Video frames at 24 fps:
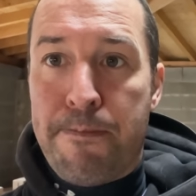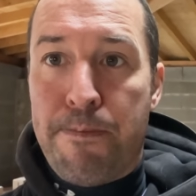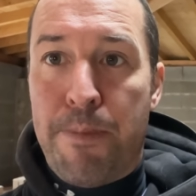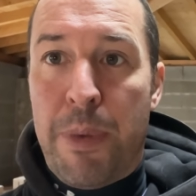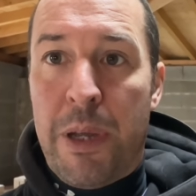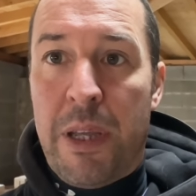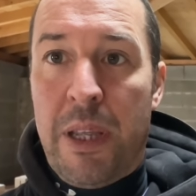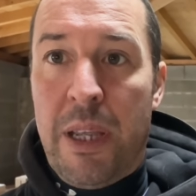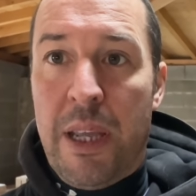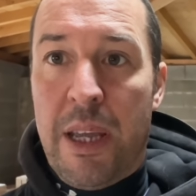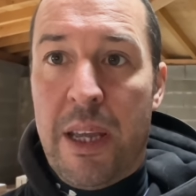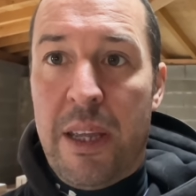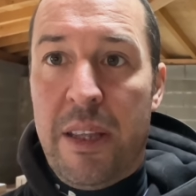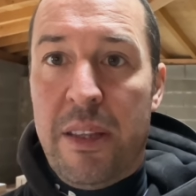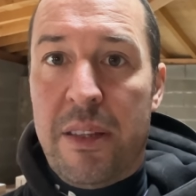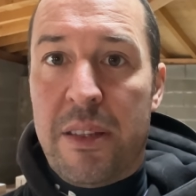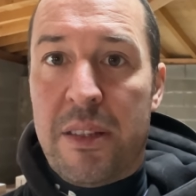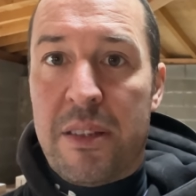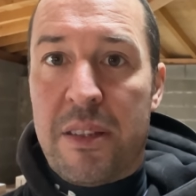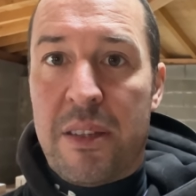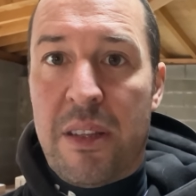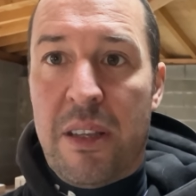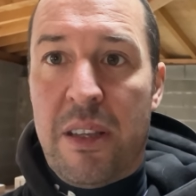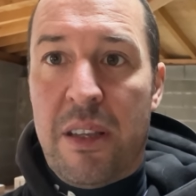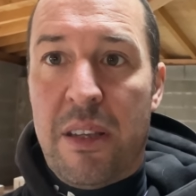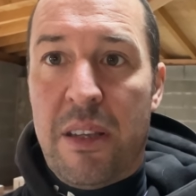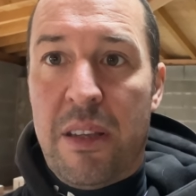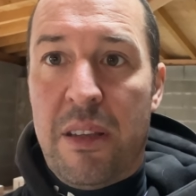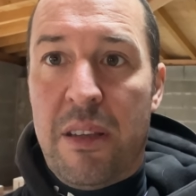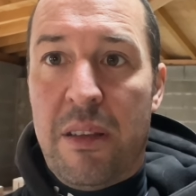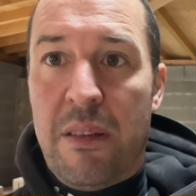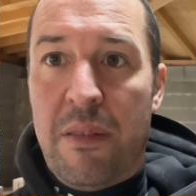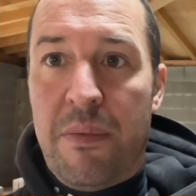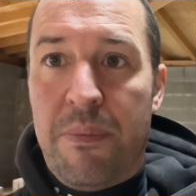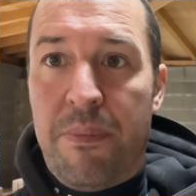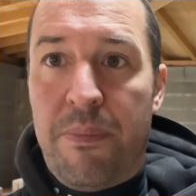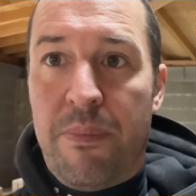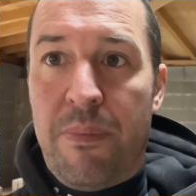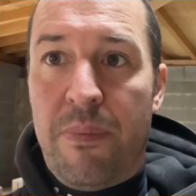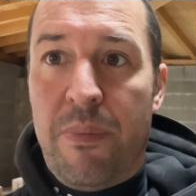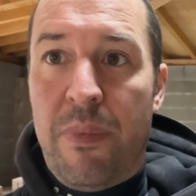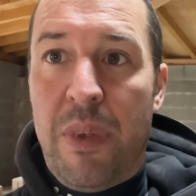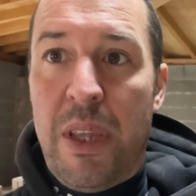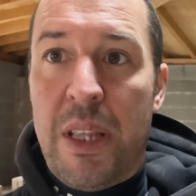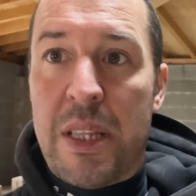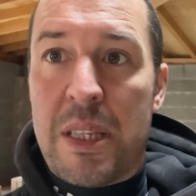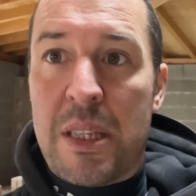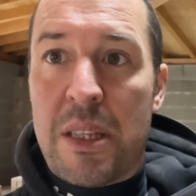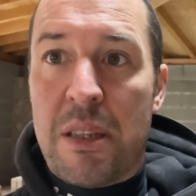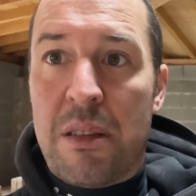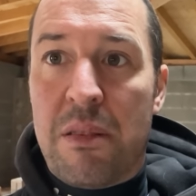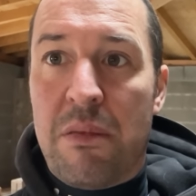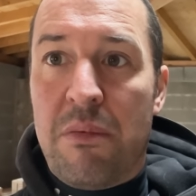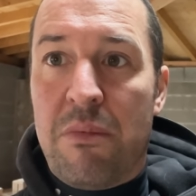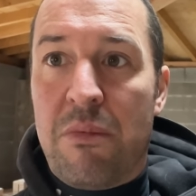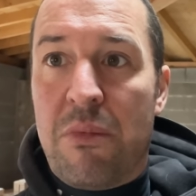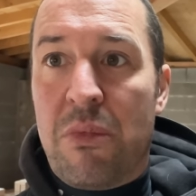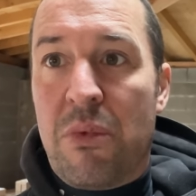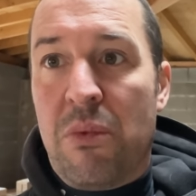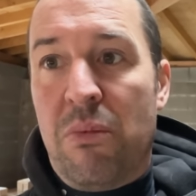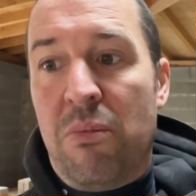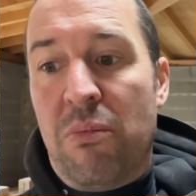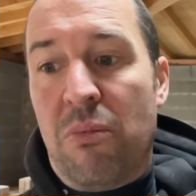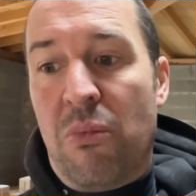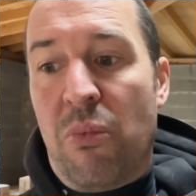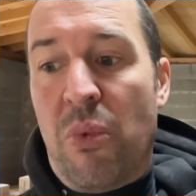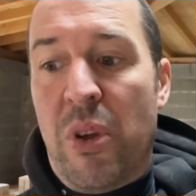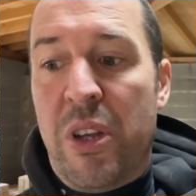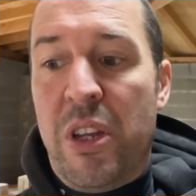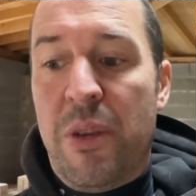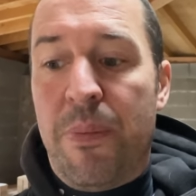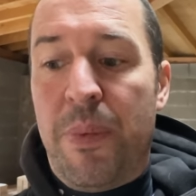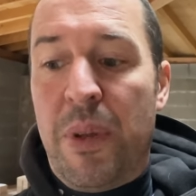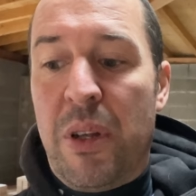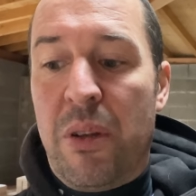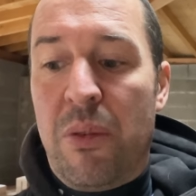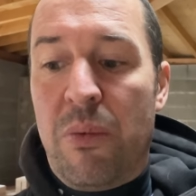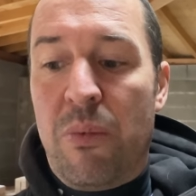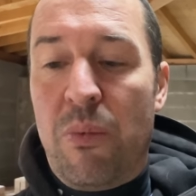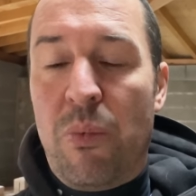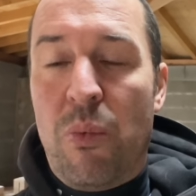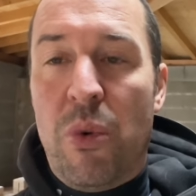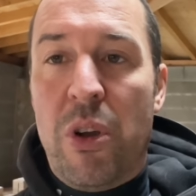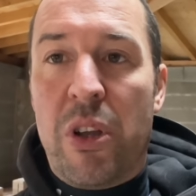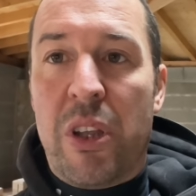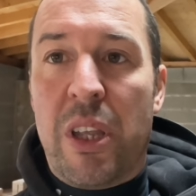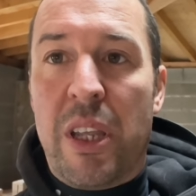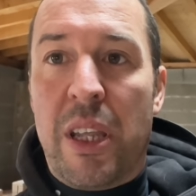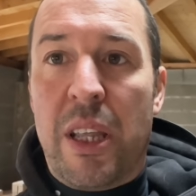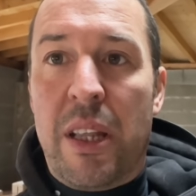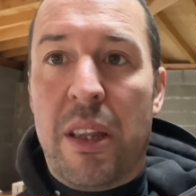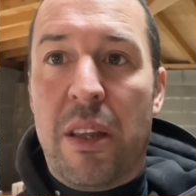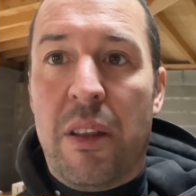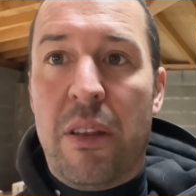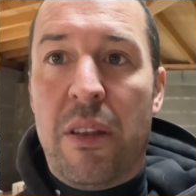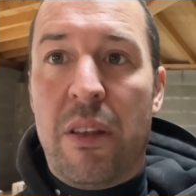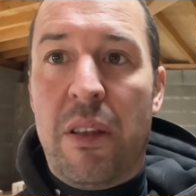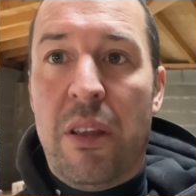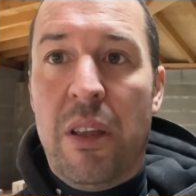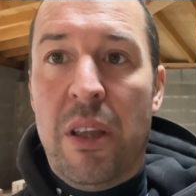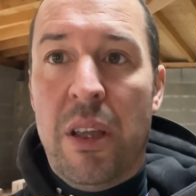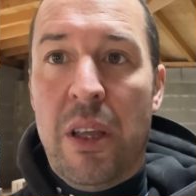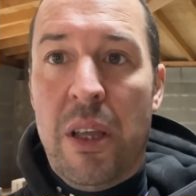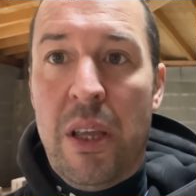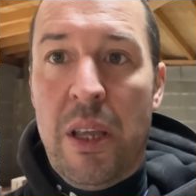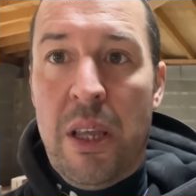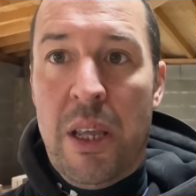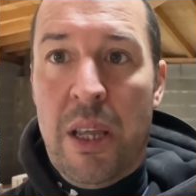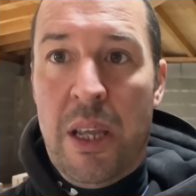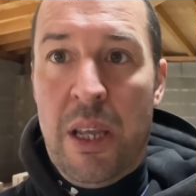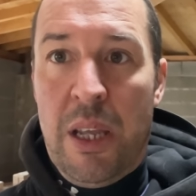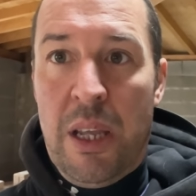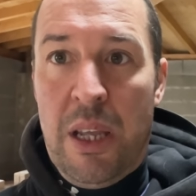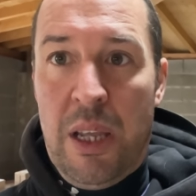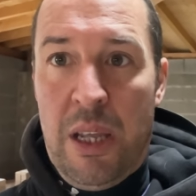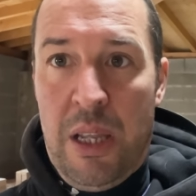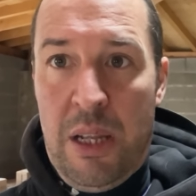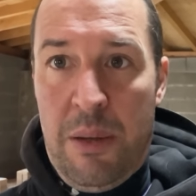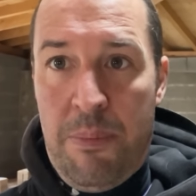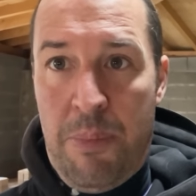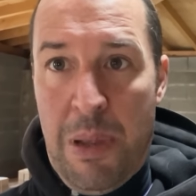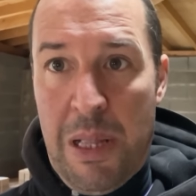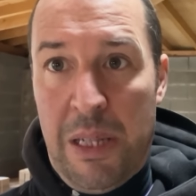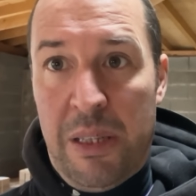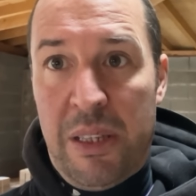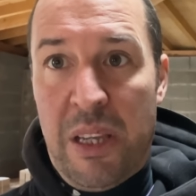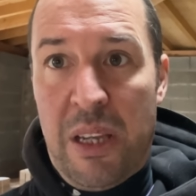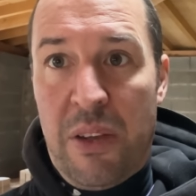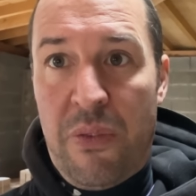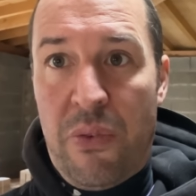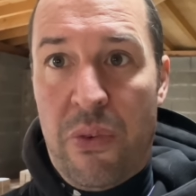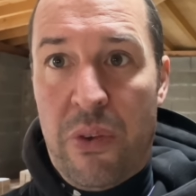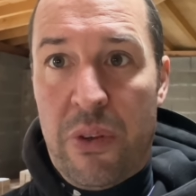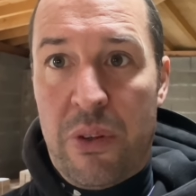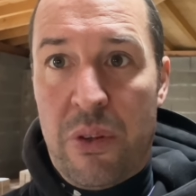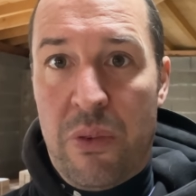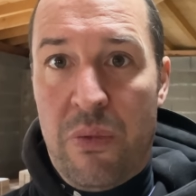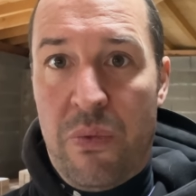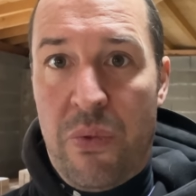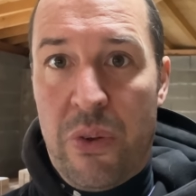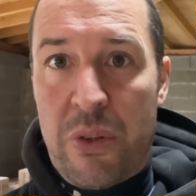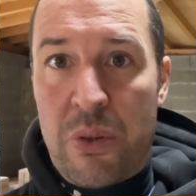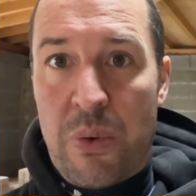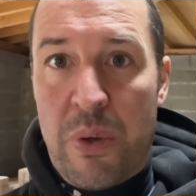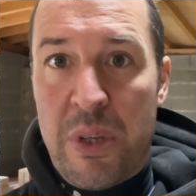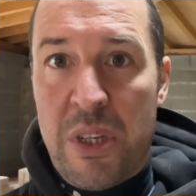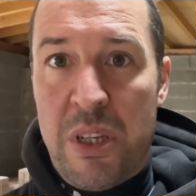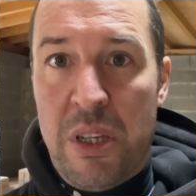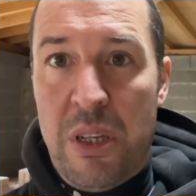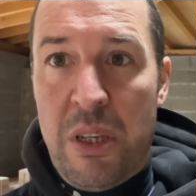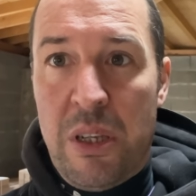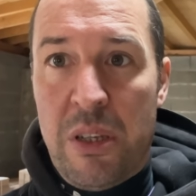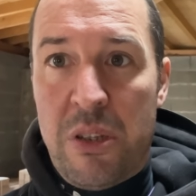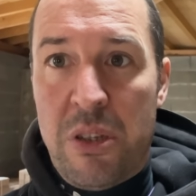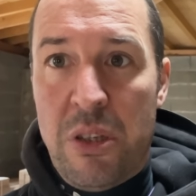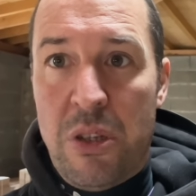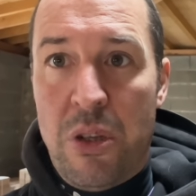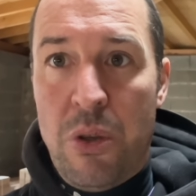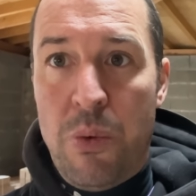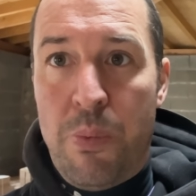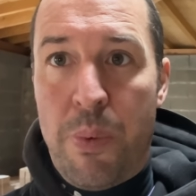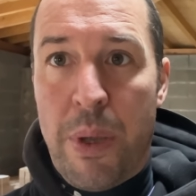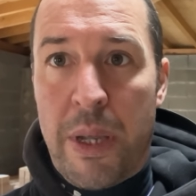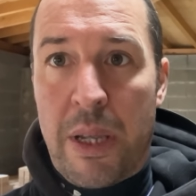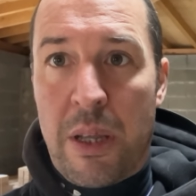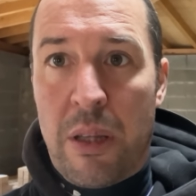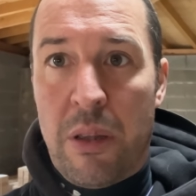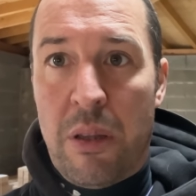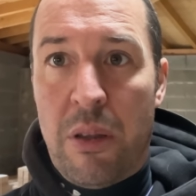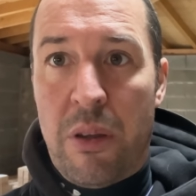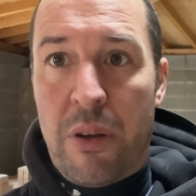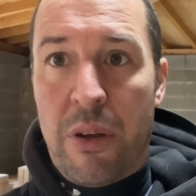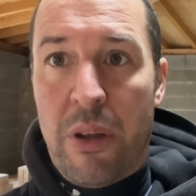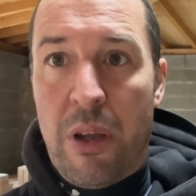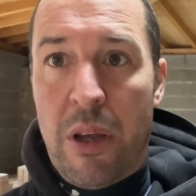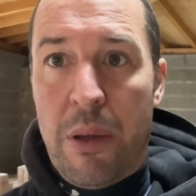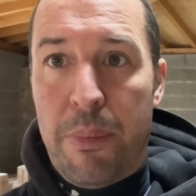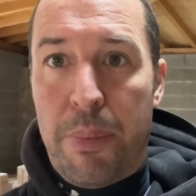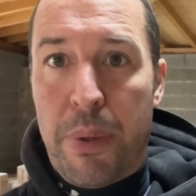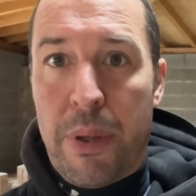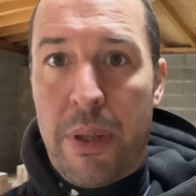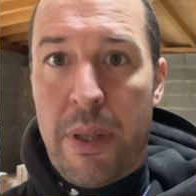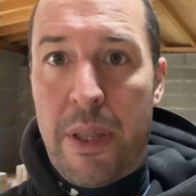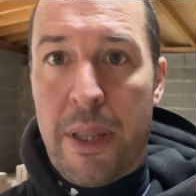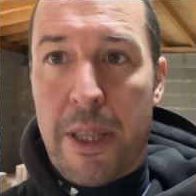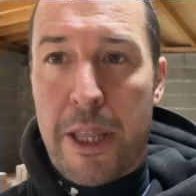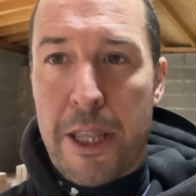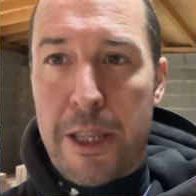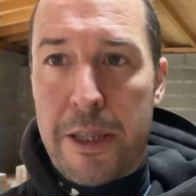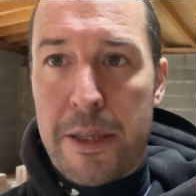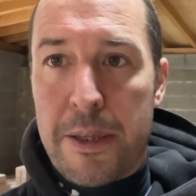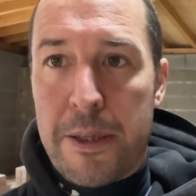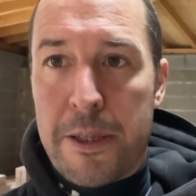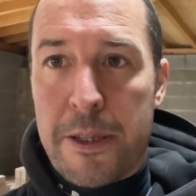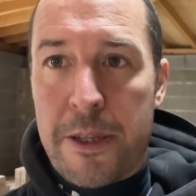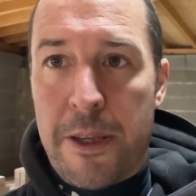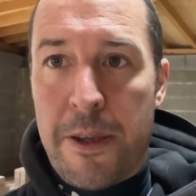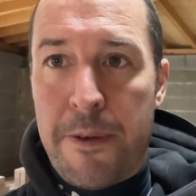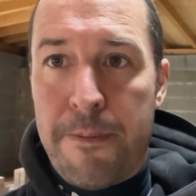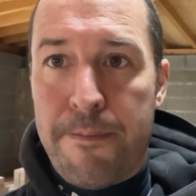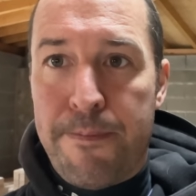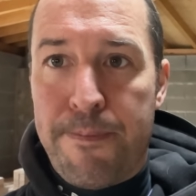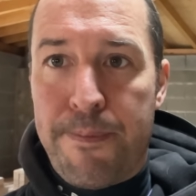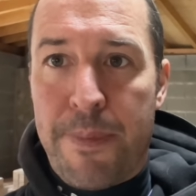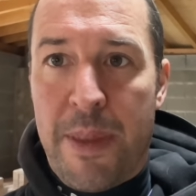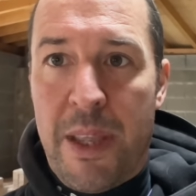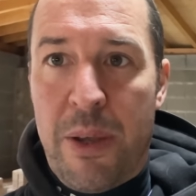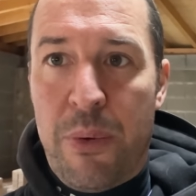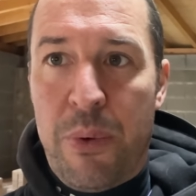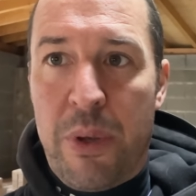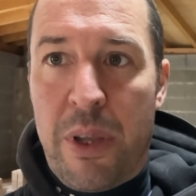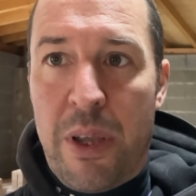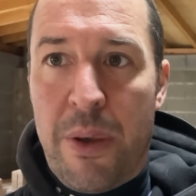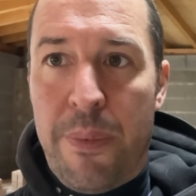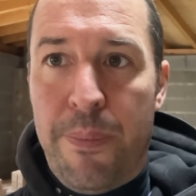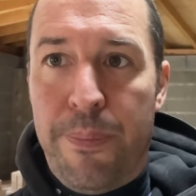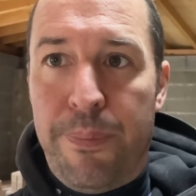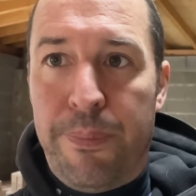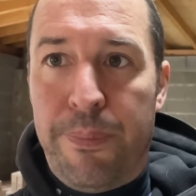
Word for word: But yeah, it's, uh, it's when you've been working in the in building for, for 20 years, you do pick a lot up. So there we go.